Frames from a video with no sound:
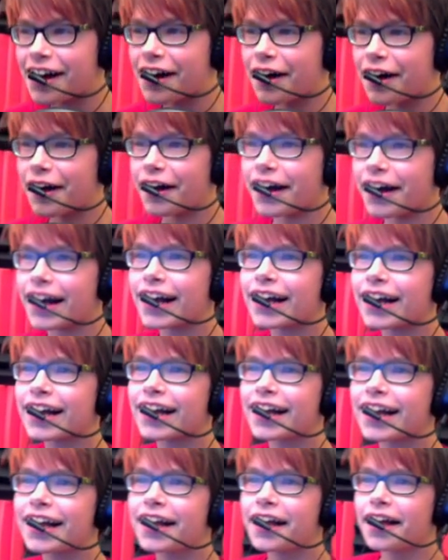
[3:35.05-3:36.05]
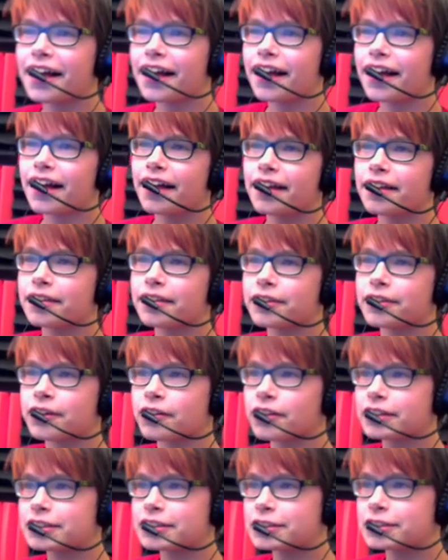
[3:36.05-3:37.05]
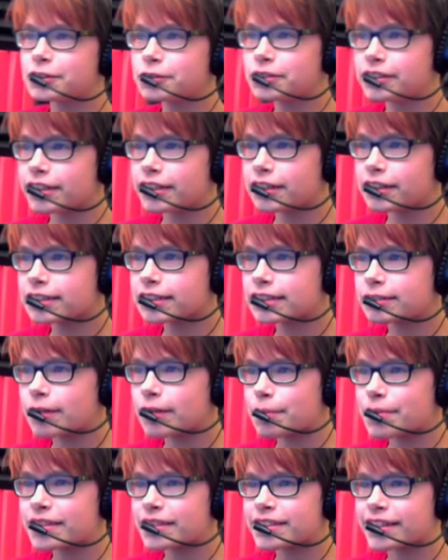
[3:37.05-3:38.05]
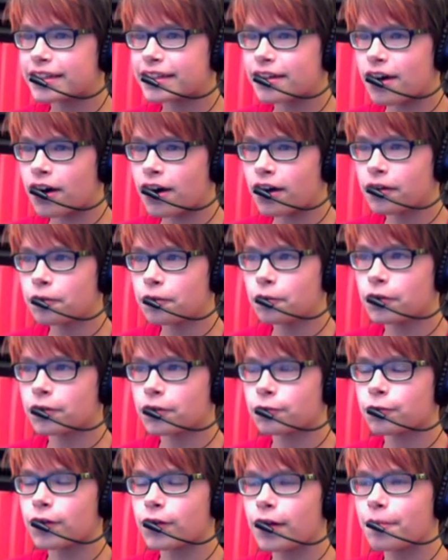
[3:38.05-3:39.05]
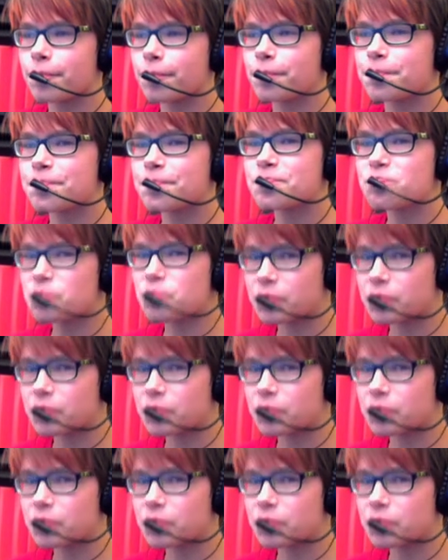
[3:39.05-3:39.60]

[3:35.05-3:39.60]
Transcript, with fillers: Uh the only two DLC weapons I got were from